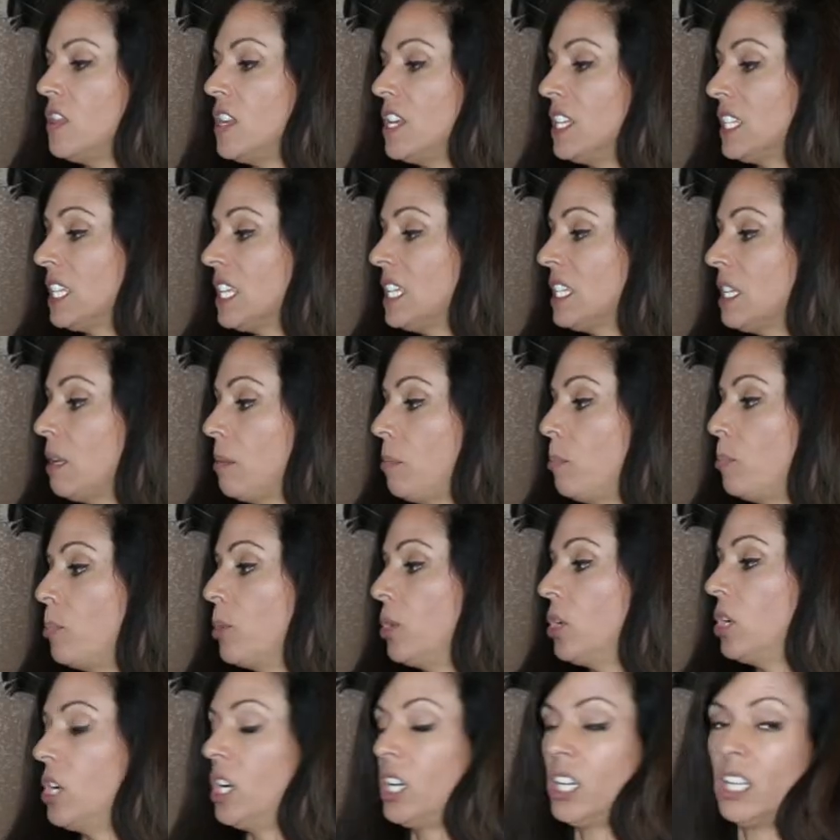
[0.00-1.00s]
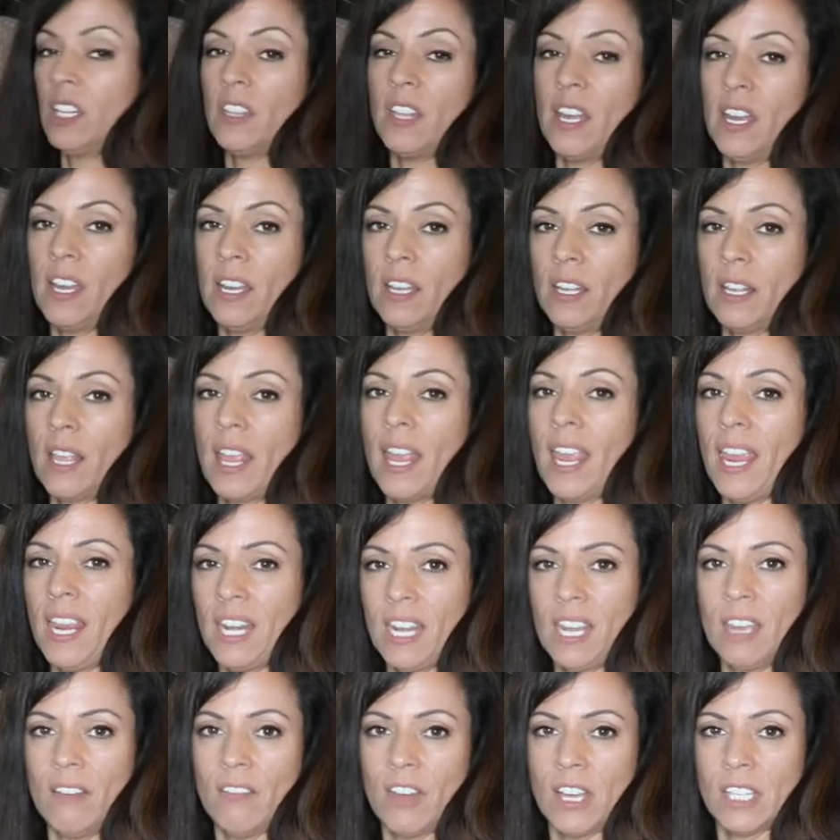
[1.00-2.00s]
This is a book that
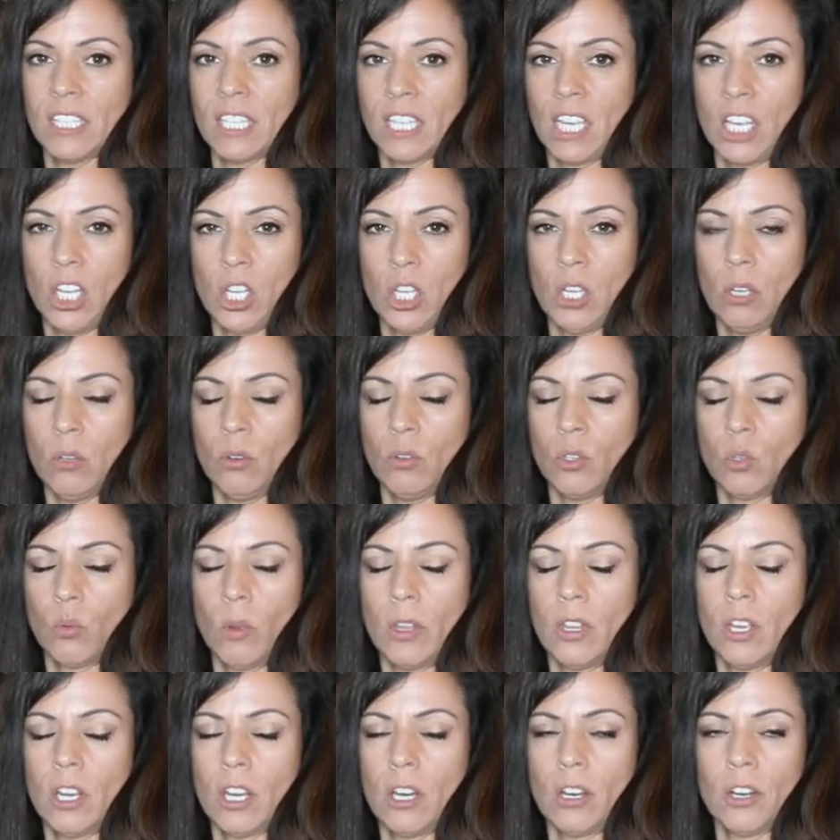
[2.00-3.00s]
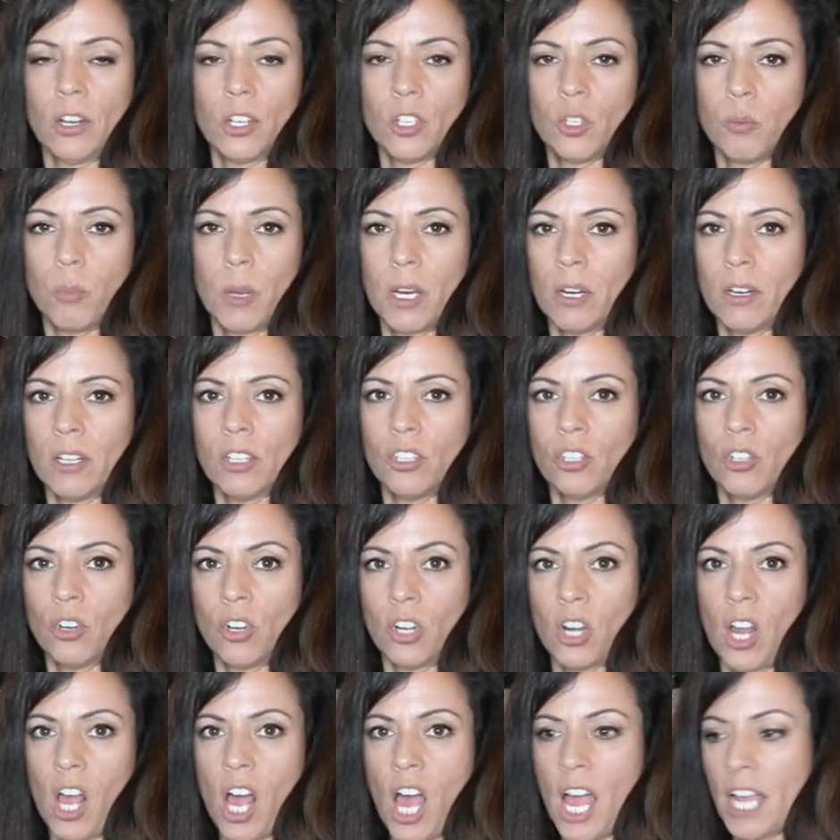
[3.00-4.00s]
any of us can use, whether you're experienced
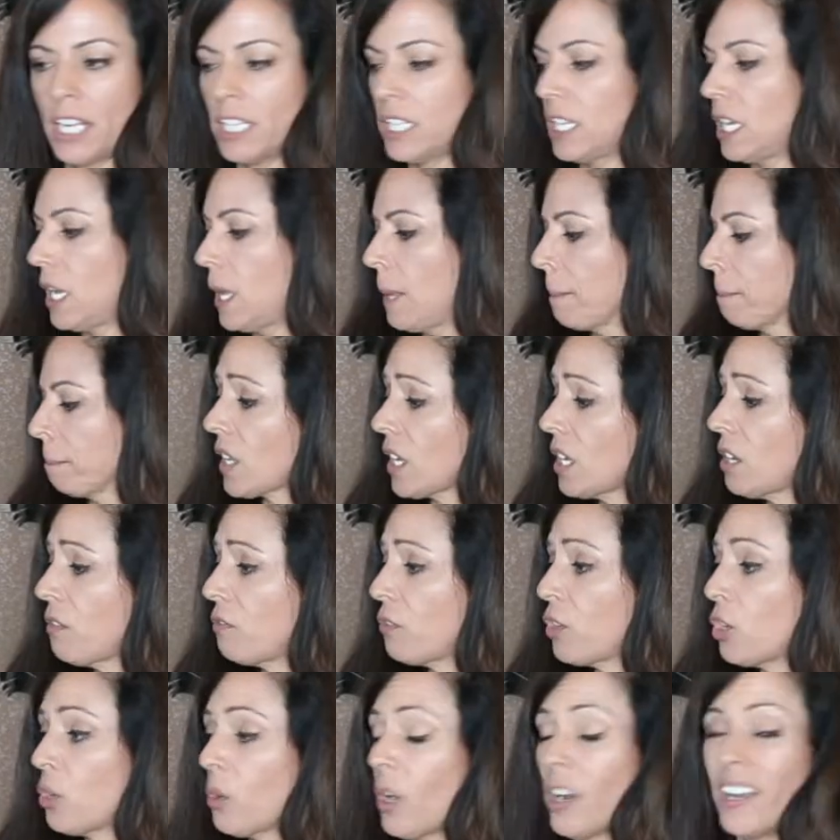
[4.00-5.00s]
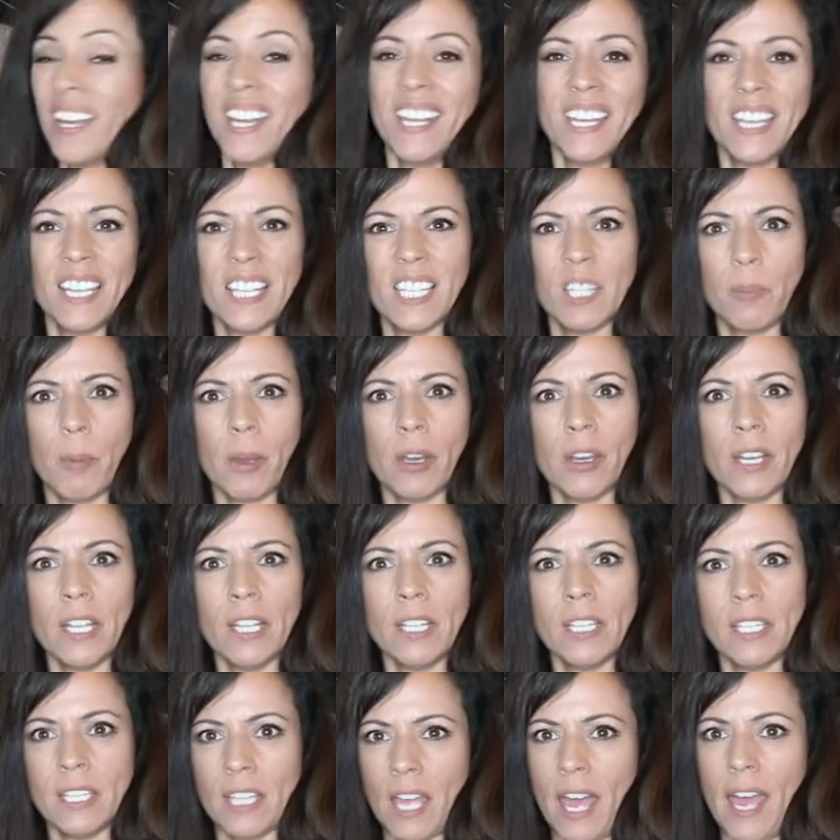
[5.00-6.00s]
or not. If you are
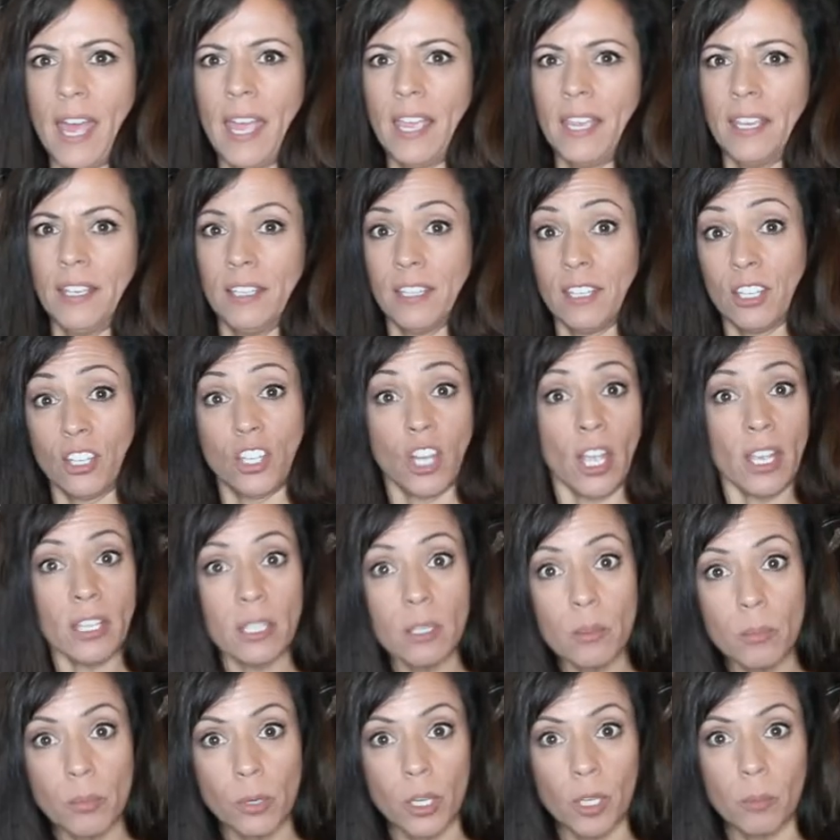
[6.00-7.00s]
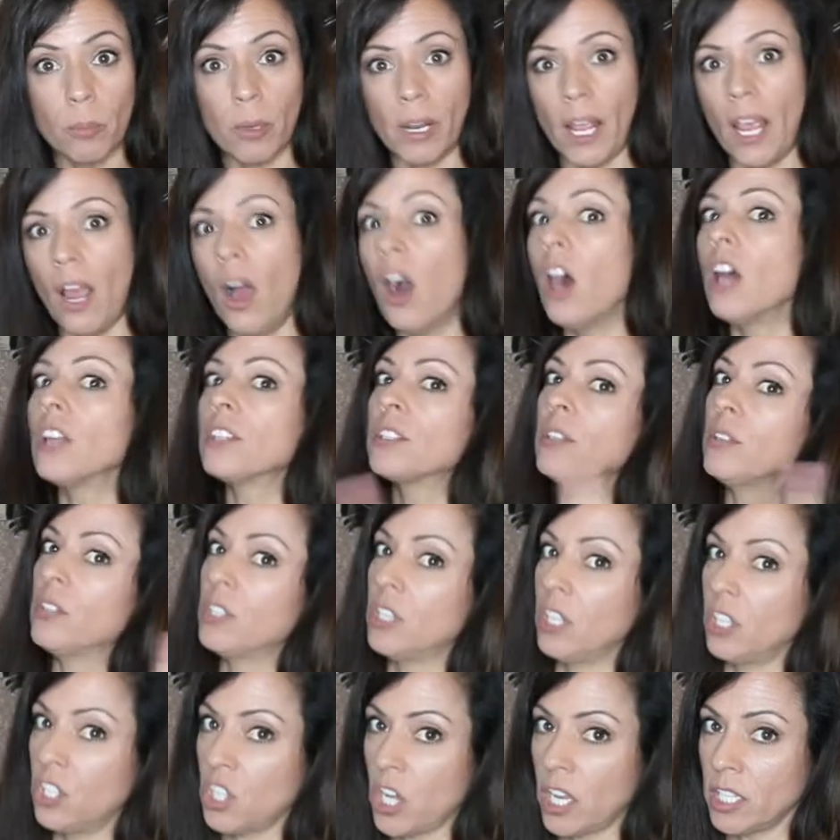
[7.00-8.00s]
inexperienced, I suggest the book, but I also
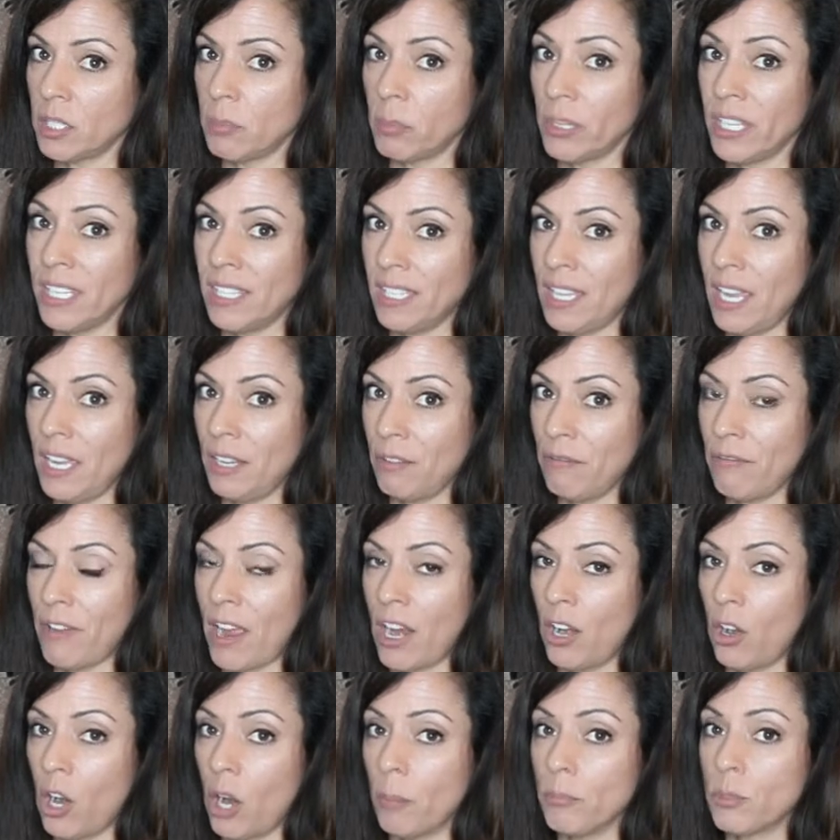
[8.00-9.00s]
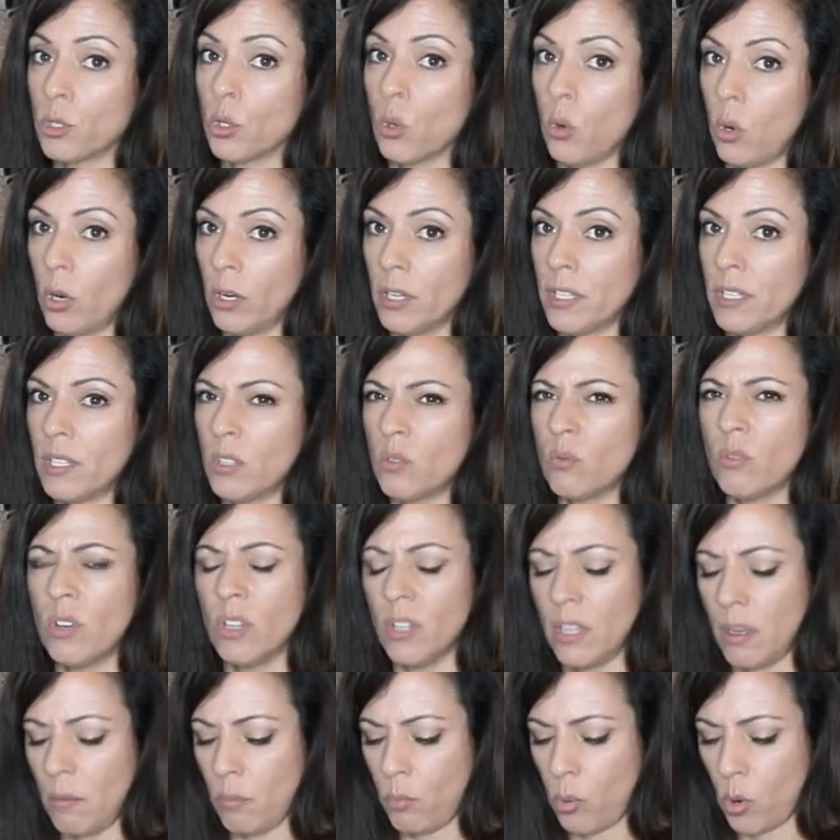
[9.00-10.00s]
suggest please take a firearms course. It's
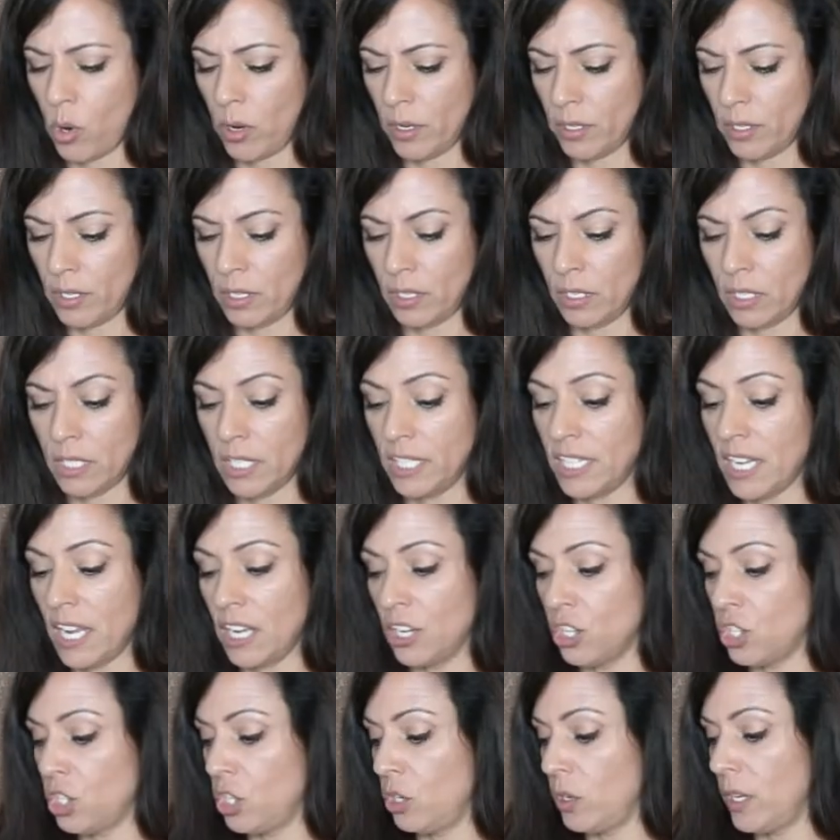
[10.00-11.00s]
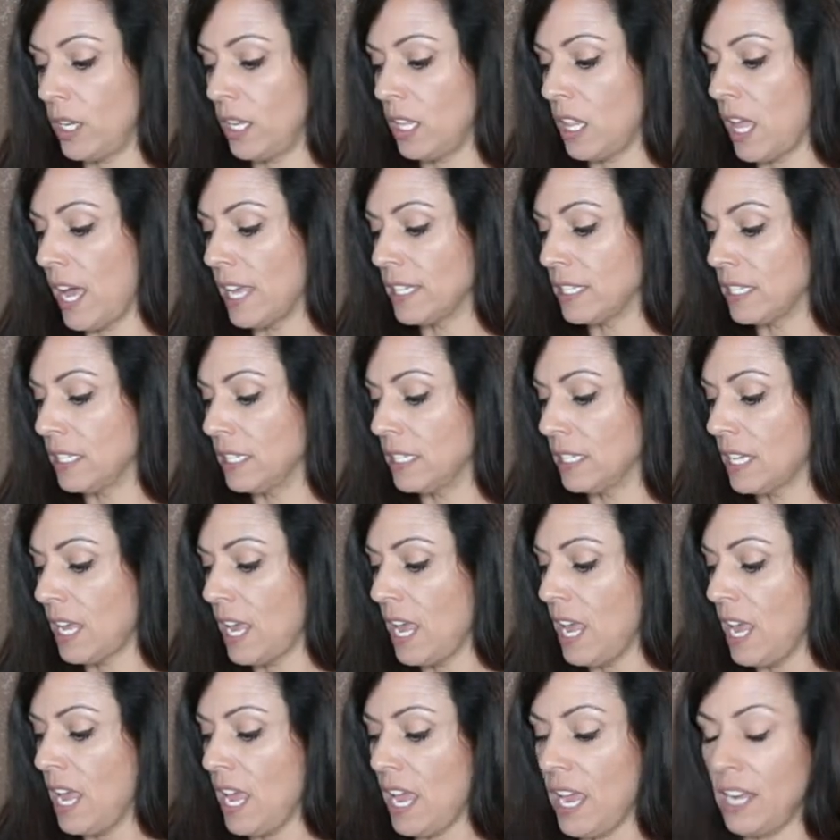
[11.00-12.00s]
really important to take shooting classes.
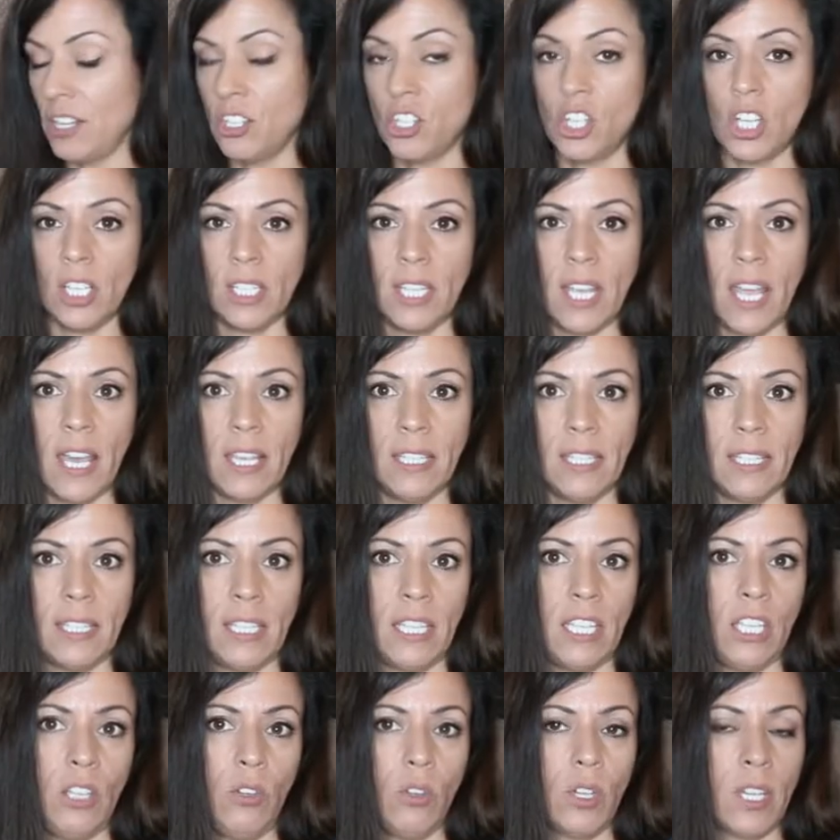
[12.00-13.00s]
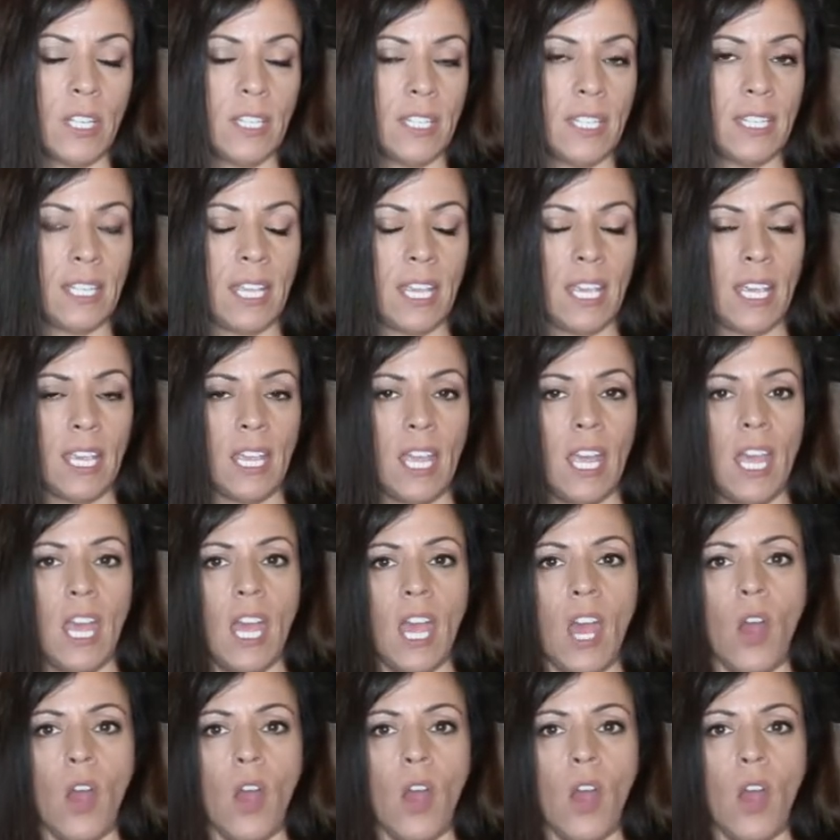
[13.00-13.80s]
And just as you can see,